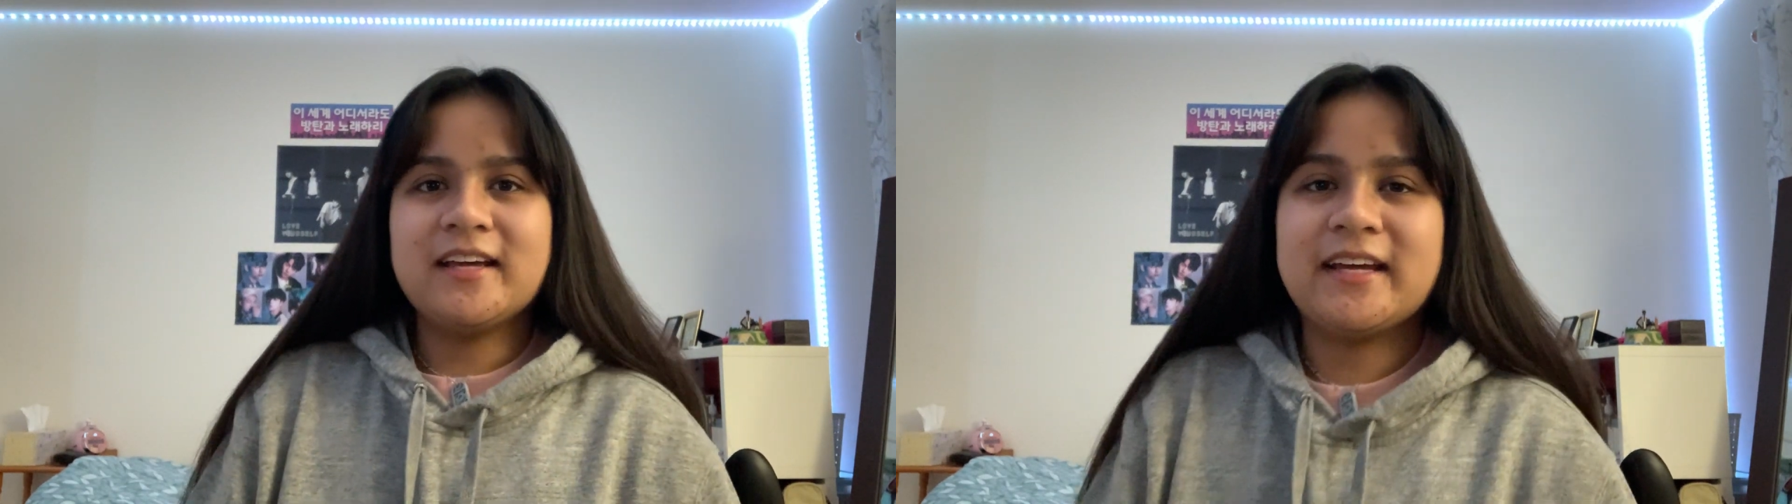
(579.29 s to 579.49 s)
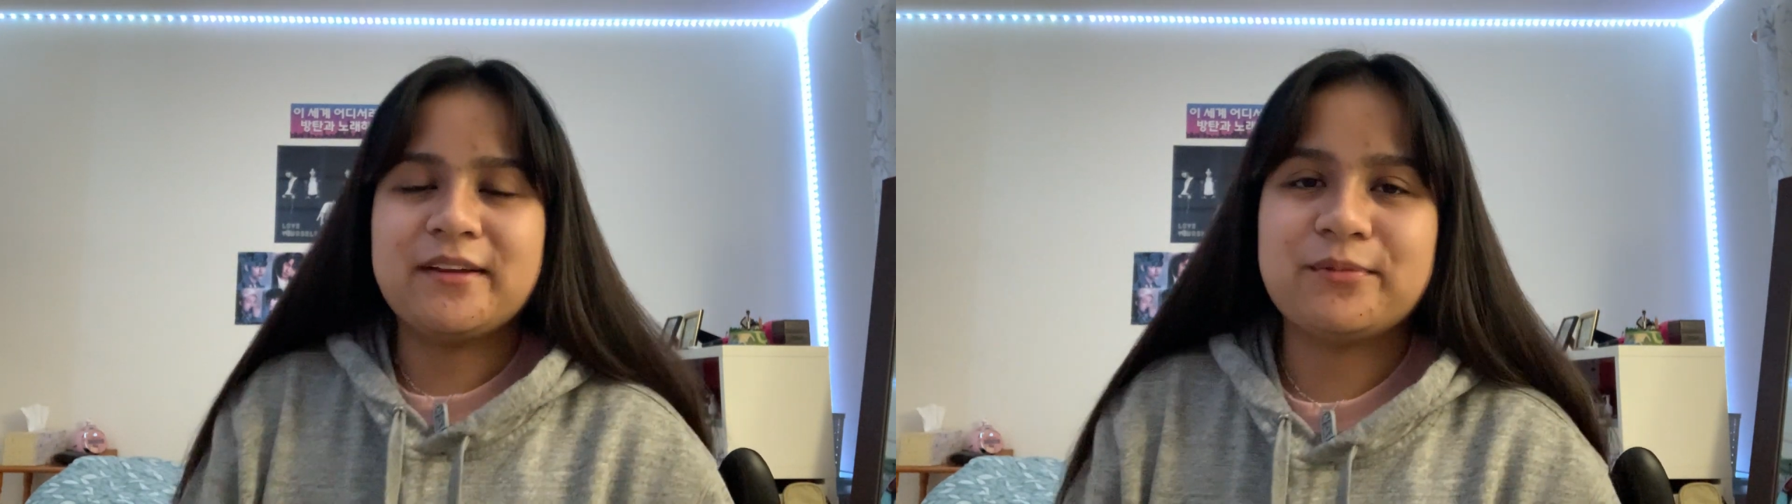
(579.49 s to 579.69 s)

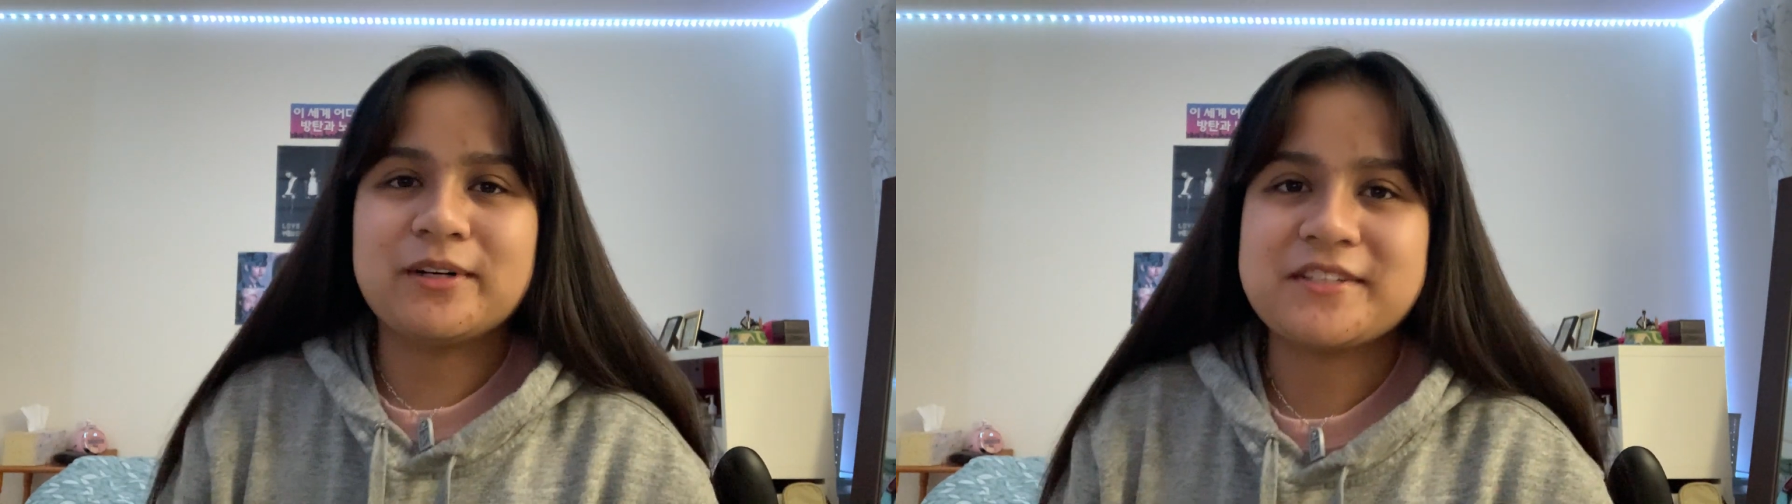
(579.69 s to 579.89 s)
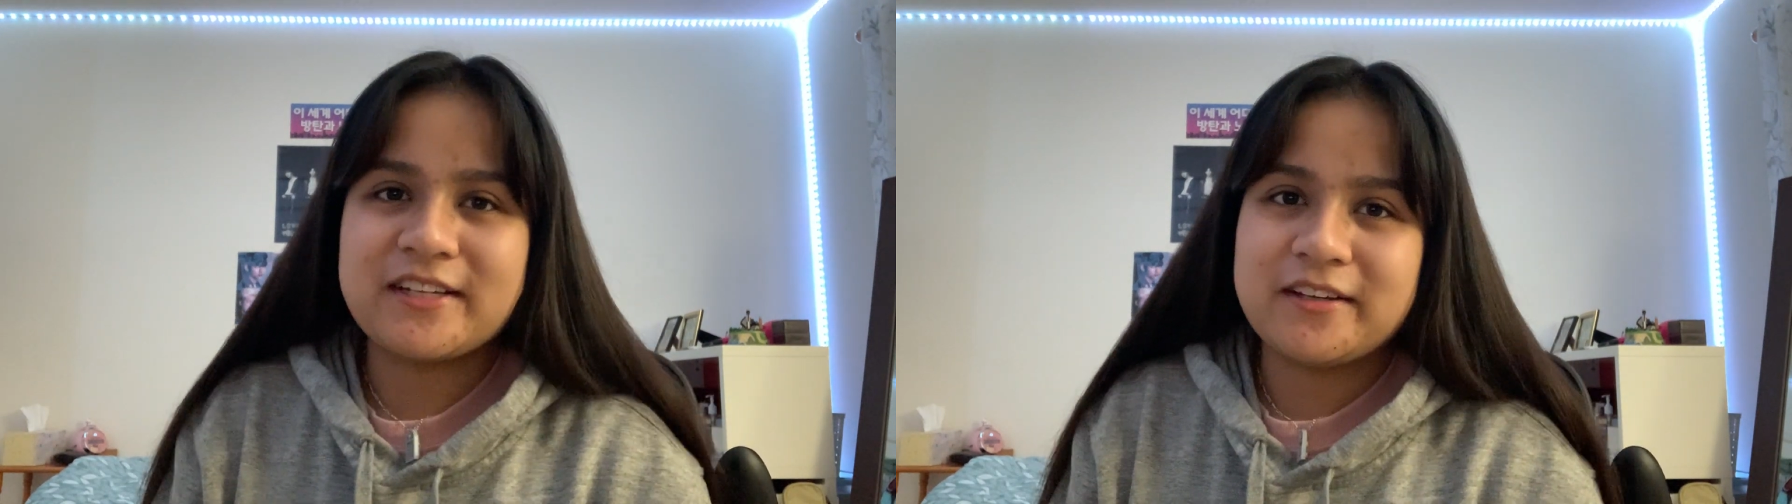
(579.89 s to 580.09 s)
and
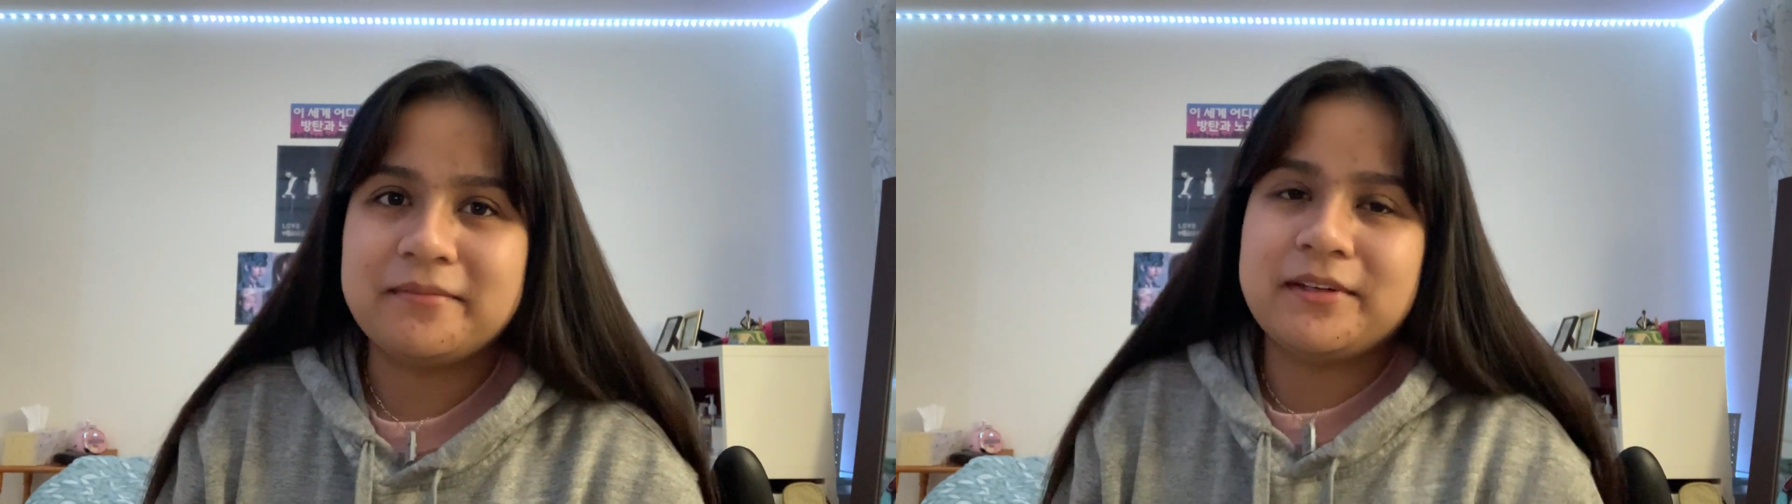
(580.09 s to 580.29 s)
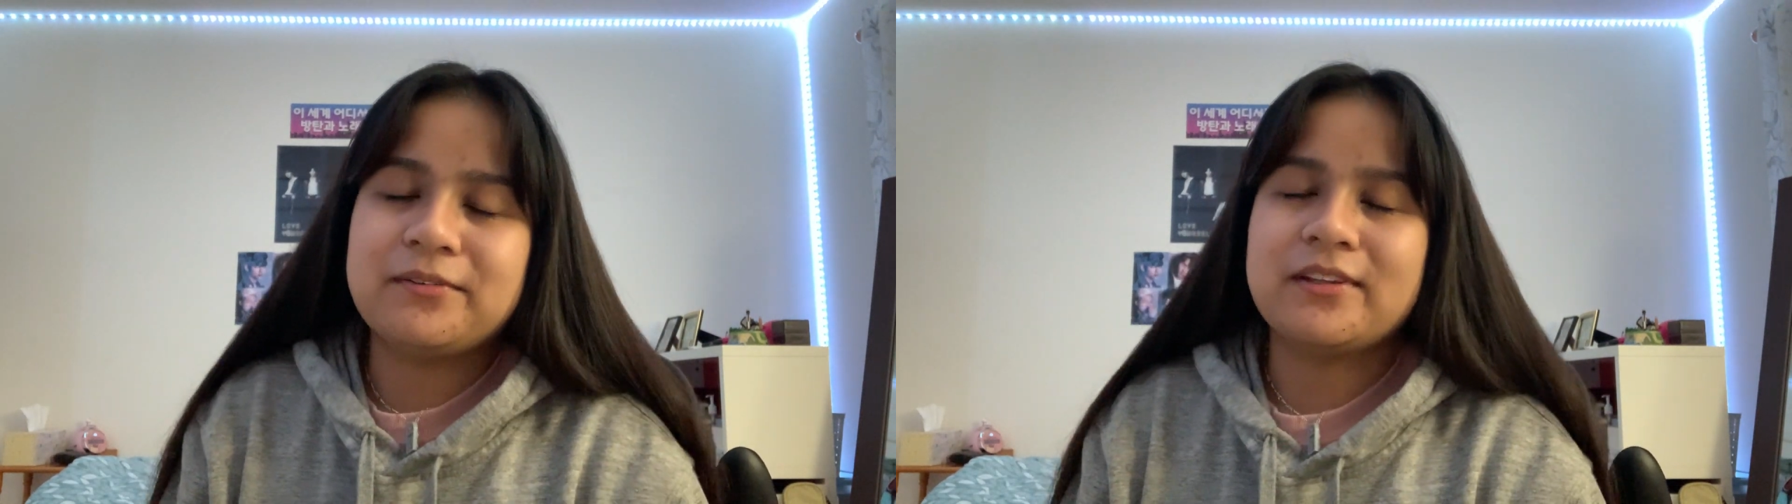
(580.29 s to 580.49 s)
watch
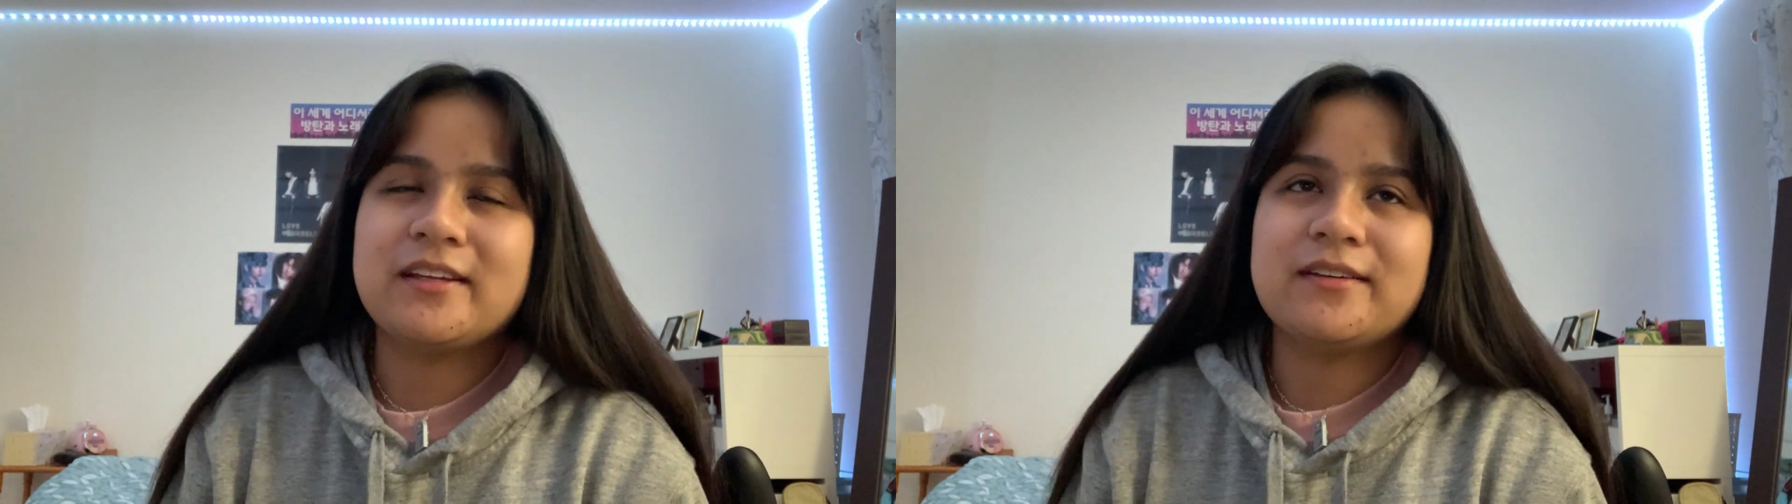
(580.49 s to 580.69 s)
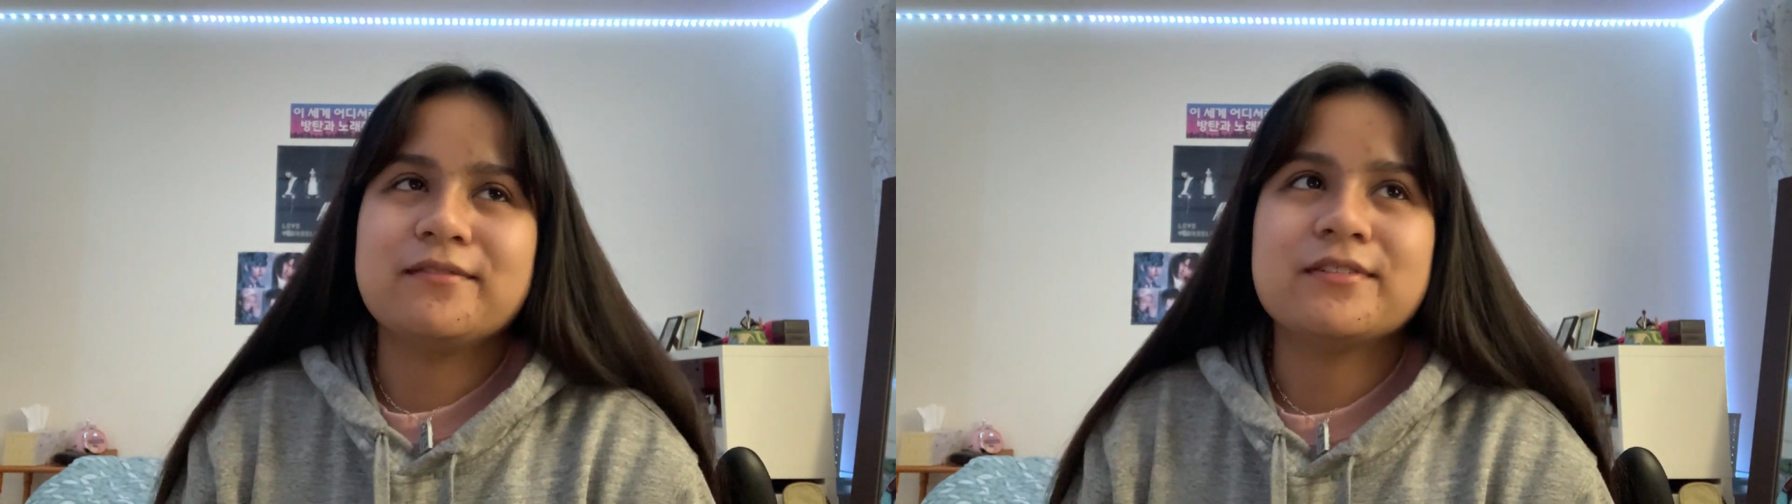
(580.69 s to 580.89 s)
anime with him